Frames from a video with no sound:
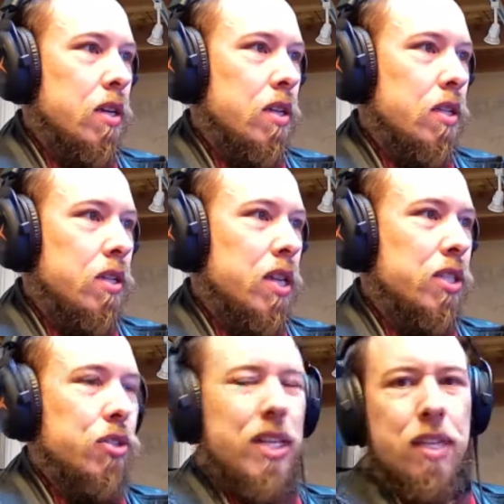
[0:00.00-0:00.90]
So that's
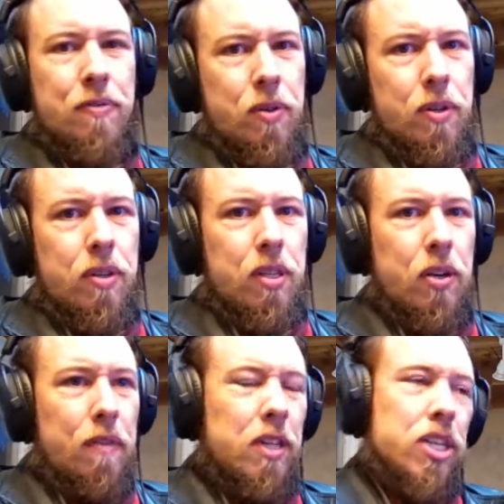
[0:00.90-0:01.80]
just nice for, you don't
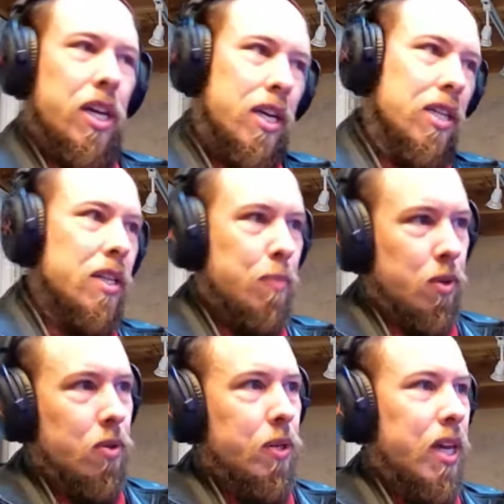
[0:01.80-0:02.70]
have to check against upper
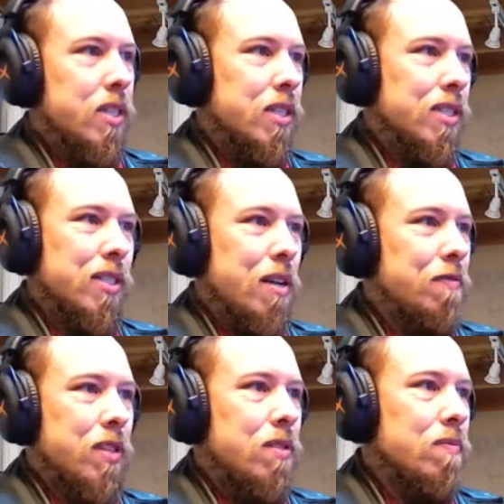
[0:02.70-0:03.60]
and lowercase stuff.
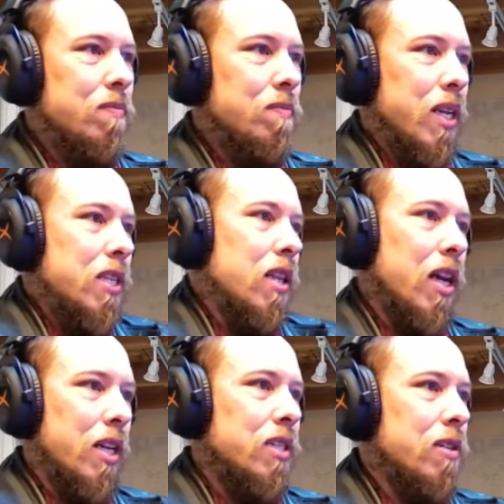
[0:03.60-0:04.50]
It makes it a
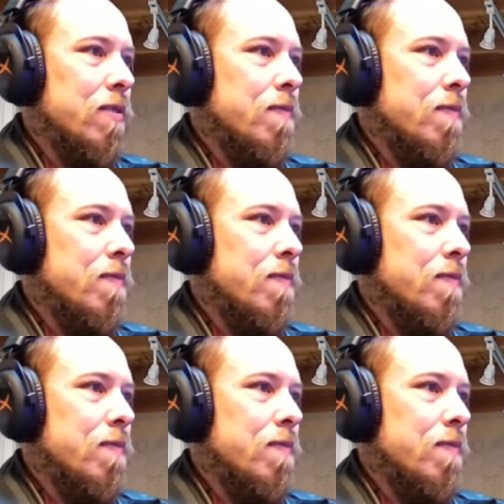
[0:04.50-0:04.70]
lot easier.